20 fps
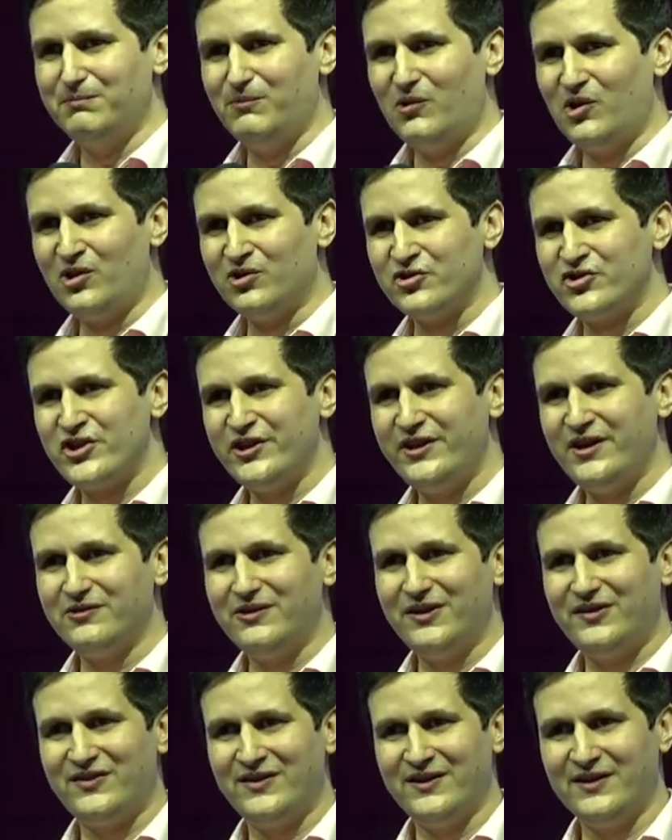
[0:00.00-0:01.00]
more
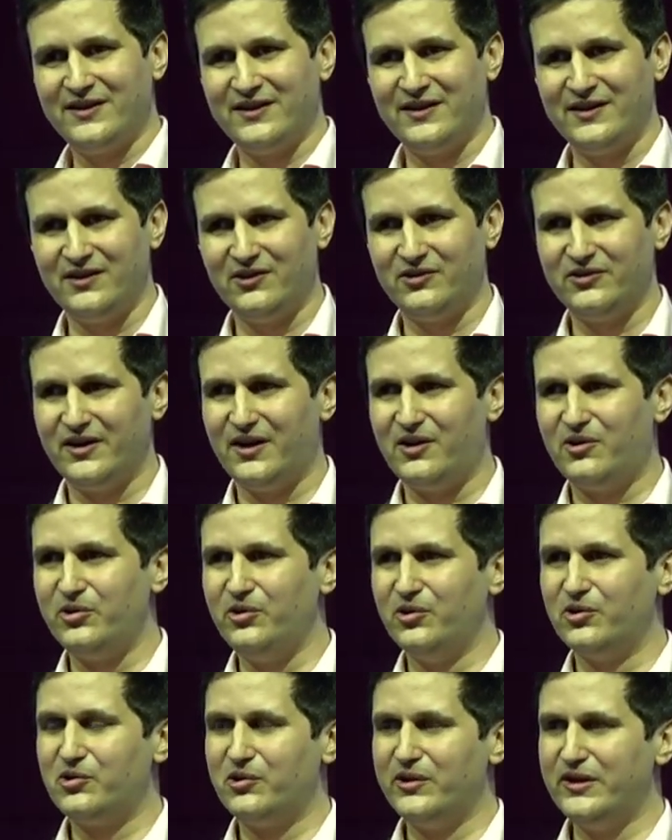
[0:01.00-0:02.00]
generic thinking on how
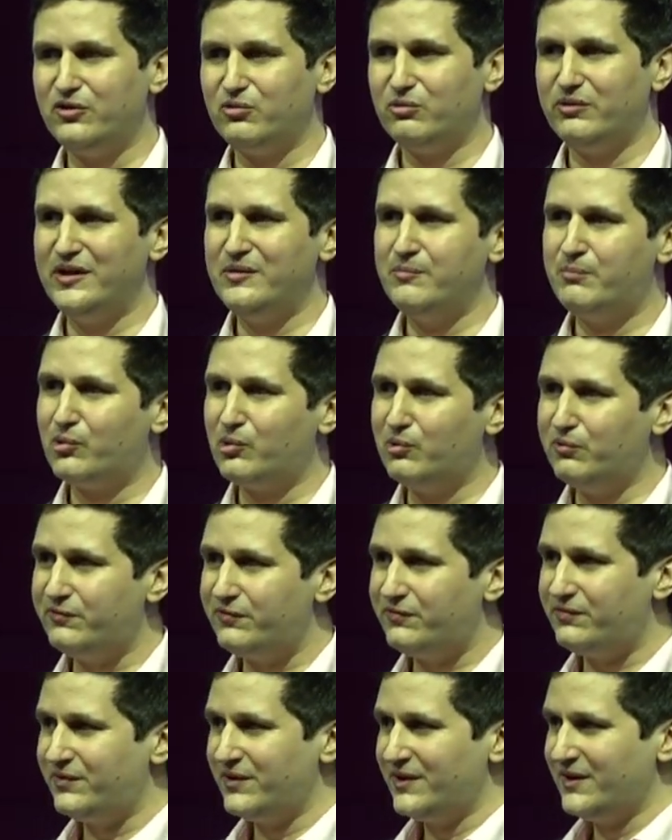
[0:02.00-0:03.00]
you're going to
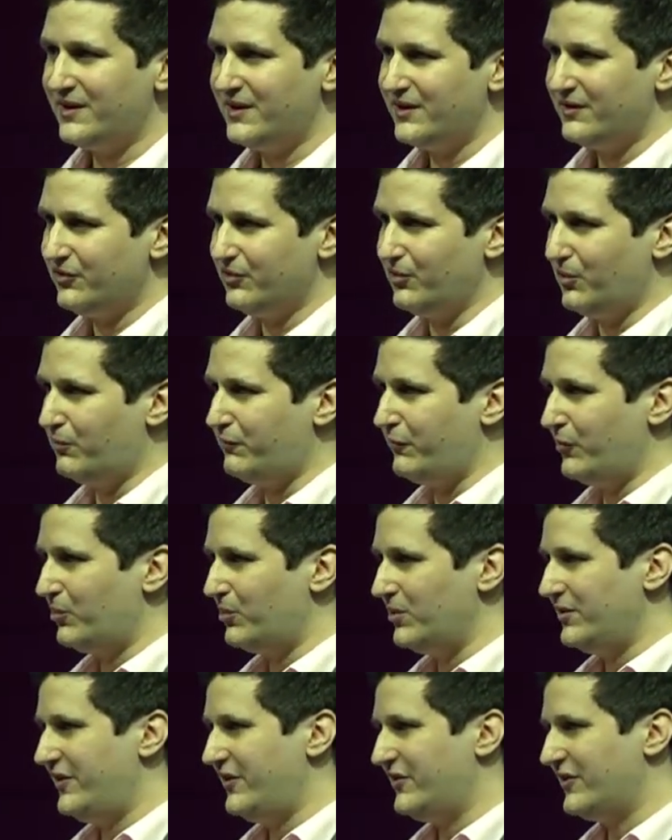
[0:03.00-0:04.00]
improve the
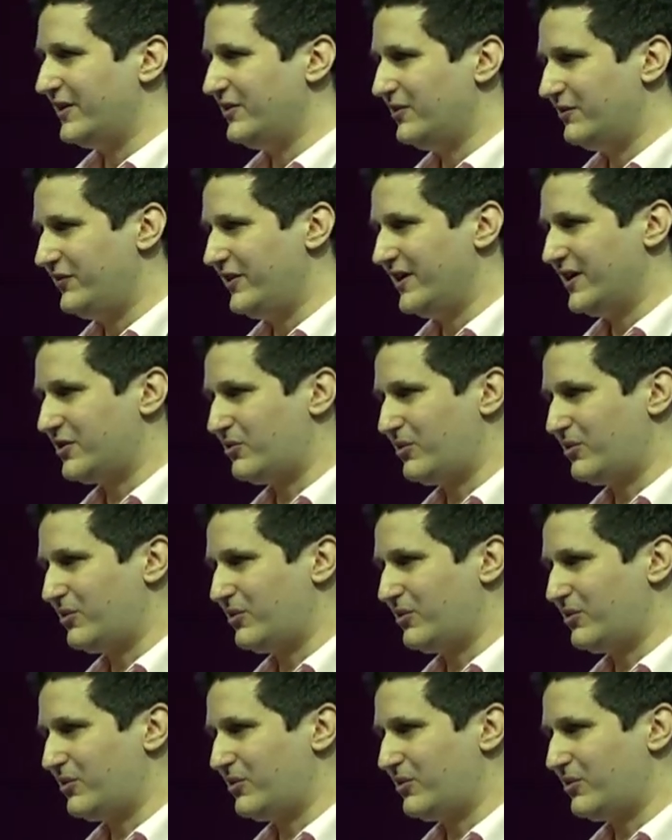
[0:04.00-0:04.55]
overall design of the